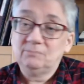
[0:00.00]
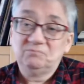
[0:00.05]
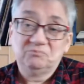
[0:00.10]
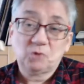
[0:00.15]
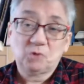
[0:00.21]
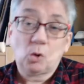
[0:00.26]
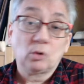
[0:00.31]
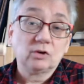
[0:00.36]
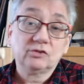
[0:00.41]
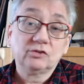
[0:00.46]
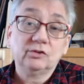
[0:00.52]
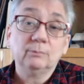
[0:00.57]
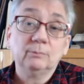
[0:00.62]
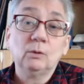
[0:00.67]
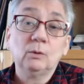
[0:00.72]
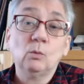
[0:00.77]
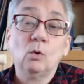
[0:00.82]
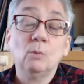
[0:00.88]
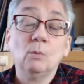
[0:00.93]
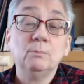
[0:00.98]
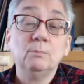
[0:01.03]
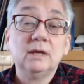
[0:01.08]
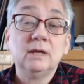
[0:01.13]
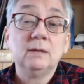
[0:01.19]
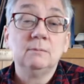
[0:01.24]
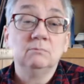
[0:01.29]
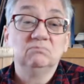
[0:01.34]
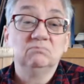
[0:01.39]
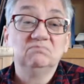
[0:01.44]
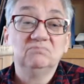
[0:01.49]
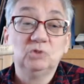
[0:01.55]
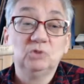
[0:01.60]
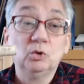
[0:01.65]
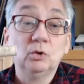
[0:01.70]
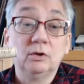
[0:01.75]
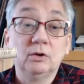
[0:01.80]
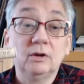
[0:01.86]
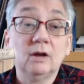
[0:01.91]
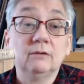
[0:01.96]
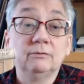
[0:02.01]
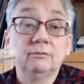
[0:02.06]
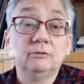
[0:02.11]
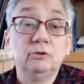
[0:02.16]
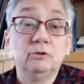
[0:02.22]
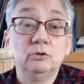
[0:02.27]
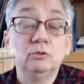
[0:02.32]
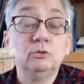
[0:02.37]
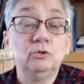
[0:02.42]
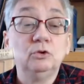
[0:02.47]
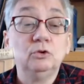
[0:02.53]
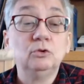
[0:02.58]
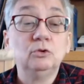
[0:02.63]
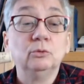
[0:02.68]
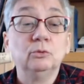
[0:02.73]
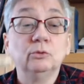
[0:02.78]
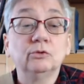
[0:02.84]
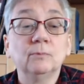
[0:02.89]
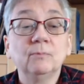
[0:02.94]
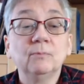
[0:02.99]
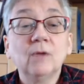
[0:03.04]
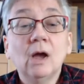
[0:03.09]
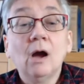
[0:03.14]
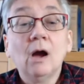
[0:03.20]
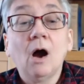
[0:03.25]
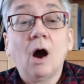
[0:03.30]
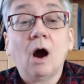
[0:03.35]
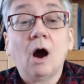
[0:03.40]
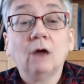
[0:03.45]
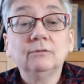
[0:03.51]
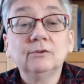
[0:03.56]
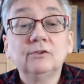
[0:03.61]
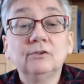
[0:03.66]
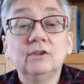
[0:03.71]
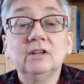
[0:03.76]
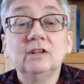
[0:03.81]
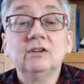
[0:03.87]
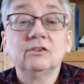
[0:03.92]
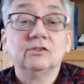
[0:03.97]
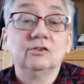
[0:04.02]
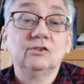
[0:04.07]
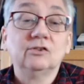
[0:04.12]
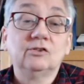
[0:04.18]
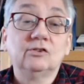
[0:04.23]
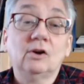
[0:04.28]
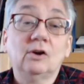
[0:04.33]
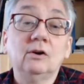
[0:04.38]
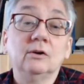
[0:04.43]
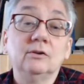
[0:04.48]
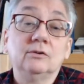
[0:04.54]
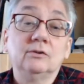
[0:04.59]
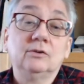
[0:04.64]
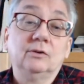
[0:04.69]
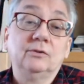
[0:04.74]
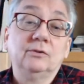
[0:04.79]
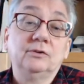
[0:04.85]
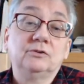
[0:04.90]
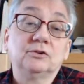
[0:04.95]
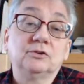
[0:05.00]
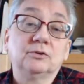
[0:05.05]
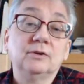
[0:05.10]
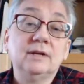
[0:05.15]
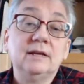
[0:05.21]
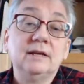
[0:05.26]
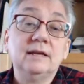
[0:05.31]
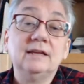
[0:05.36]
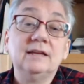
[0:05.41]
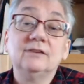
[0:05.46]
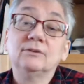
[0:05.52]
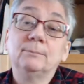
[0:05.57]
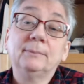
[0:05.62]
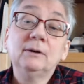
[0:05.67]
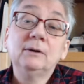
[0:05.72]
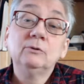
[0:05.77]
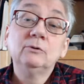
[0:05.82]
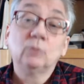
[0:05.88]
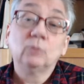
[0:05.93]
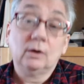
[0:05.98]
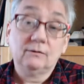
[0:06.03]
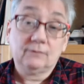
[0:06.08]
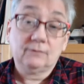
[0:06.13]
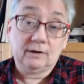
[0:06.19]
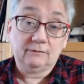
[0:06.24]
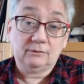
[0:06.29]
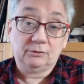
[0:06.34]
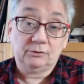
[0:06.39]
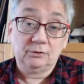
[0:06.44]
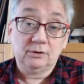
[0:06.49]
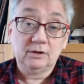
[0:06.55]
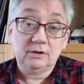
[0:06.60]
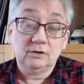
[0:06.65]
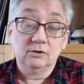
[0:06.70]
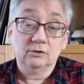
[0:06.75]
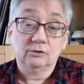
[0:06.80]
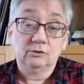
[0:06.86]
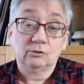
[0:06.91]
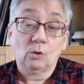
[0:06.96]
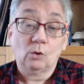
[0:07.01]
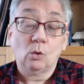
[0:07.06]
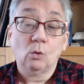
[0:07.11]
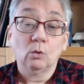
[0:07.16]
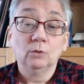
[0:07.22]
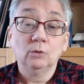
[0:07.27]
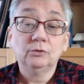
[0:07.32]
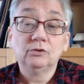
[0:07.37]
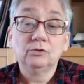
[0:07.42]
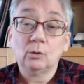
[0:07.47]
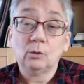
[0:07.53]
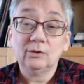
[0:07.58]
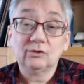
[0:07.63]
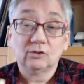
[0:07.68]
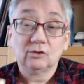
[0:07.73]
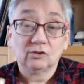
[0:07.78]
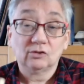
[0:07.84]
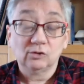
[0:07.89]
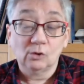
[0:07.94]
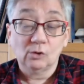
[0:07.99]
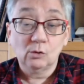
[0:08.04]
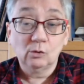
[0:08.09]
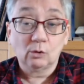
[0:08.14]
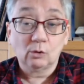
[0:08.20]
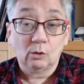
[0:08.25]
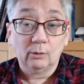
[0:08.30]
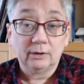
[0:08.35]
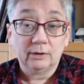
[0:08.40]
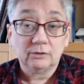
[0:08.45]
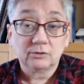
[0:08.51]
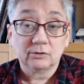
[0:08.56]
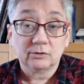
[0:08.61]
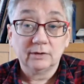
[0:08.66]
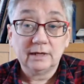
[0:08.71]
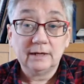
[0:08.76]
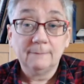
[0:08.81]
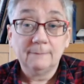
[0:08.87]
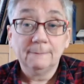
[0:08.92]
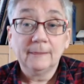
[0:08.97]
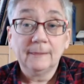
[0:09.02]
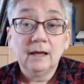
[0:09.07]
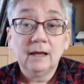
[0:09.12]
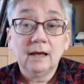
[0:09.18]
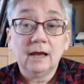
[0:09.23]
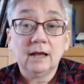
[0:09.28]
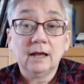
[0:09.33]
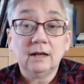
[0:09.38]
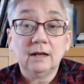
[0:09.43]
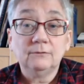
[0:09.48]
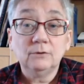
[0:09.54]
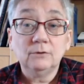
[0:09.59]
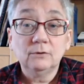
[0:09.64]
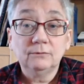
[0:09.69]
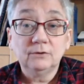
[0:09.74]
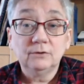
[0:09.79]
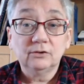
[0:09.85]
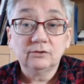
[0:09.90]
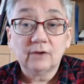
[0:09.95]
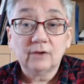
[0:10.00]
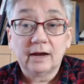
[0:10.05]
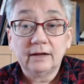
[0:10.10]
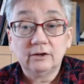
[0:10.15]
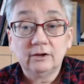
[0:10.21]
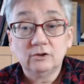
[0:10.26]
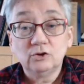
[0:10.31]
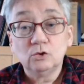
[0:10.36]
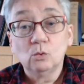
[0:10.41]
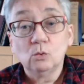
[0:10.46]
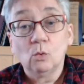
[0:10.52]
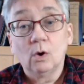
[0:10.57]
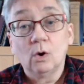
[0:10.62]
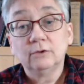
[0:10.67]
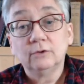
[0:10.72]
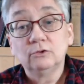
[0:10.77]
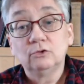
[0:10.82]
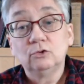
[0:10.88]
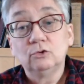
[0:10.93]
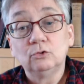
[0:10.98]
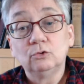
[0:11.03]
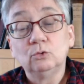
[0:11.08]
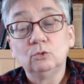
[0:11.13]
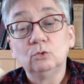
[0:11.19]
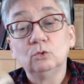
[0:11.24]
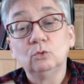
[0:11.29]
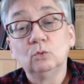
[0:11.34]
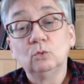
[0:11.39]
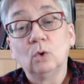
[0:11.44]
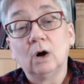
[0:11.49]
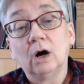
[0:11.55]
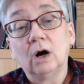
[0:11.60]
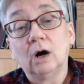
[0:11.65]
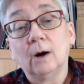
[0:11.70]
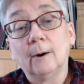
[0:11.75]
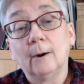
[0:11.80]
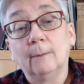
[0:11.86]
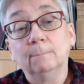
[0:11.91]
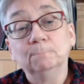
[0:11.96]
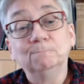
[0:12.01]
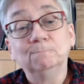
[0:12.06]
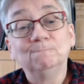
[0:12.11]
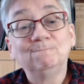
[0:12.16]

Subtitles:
cork simply won't be good enough to use. Harvesting doesn't start until the tree is about 25 to 30 years old, so it's a slow growing tree. And if you've decided you want to